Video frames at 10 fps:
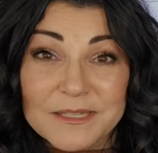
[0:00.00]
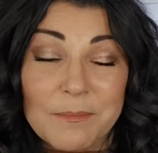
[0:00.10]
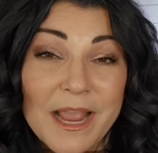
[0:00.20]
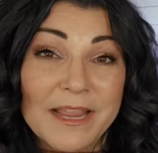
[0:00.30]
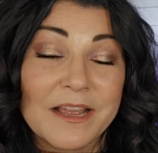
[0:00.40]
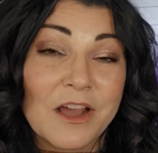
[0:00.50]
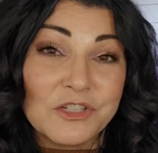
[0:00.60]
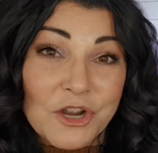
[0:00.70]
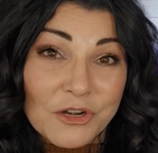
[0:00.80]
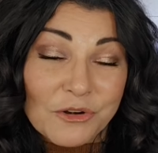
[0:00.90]
My
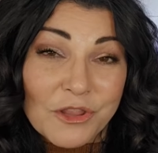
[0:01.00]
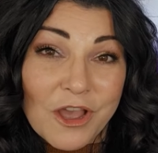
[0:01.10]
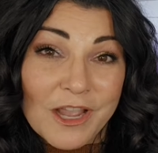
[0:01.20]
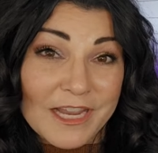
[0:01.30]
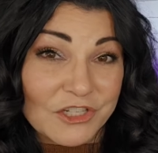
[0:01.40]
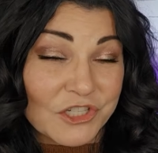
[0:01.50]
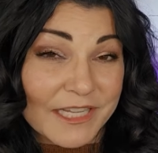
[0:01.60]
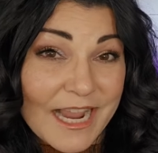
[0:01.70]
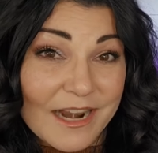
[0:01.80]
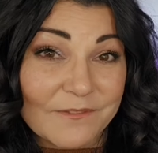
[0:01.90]
daughter-in-law actually
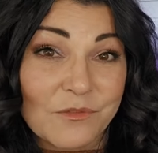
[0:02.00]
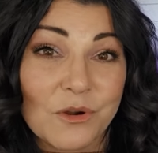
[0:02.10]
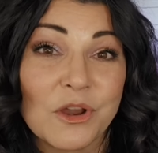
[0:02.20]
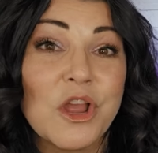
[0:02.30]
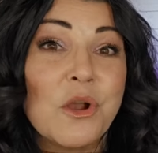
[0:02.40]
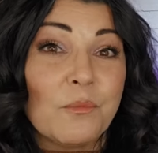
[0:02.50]
got it for